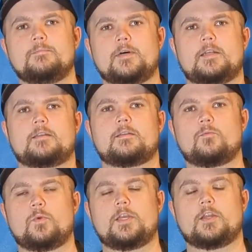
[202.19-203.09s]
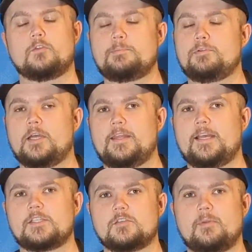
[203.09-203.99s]
but when you can only play the
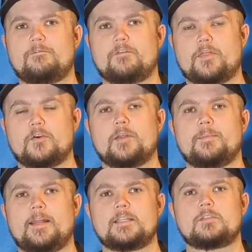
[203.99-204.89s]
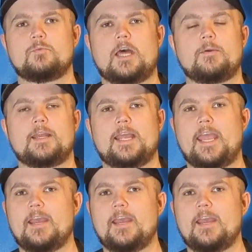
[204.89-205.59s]
instrument for 30 minutes without getting